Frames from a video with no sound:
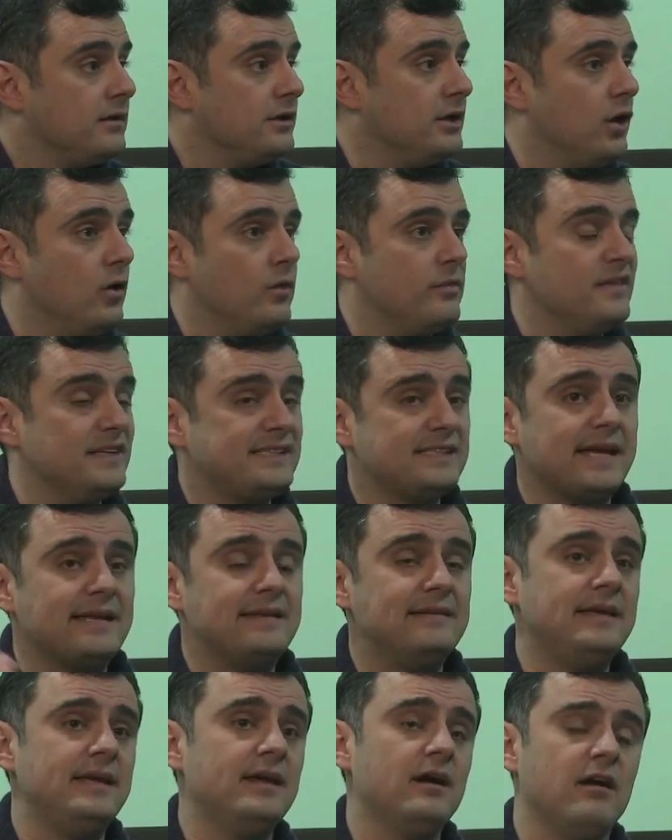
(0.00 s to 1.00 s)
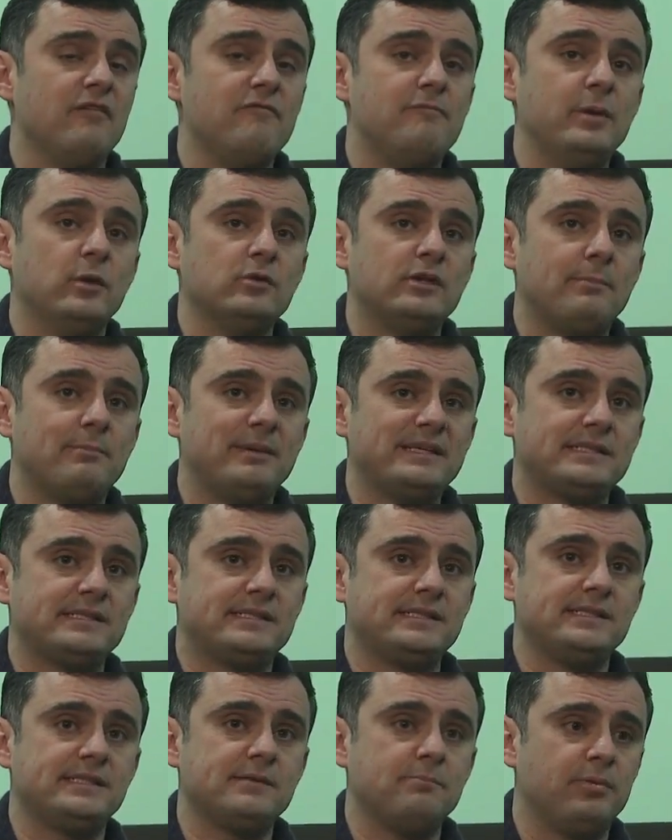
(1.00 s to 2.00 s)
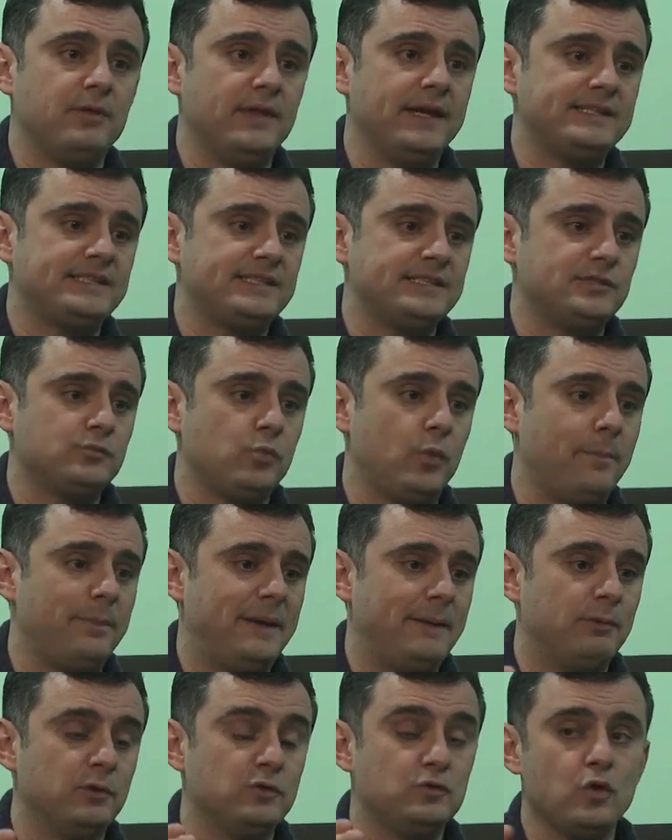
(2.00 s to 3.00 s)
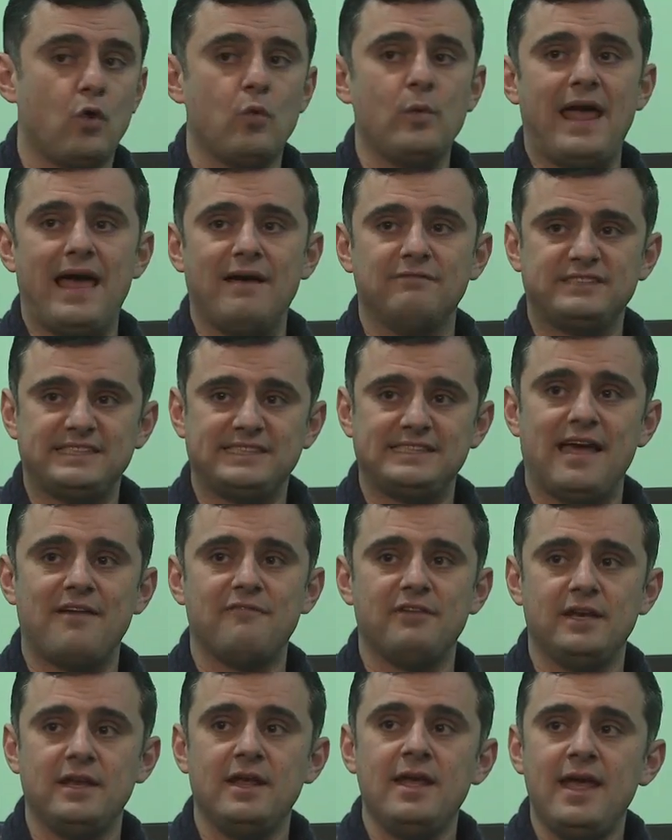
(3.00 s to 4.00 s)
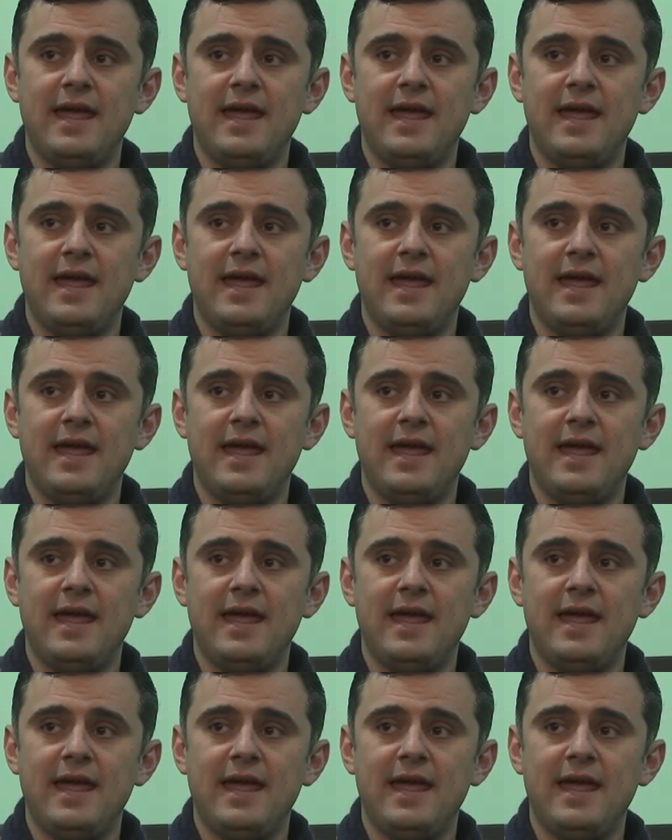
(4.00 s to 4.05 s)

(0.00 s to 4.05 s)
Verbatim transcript: You know, this idea of building businesses in places where people don't have 7,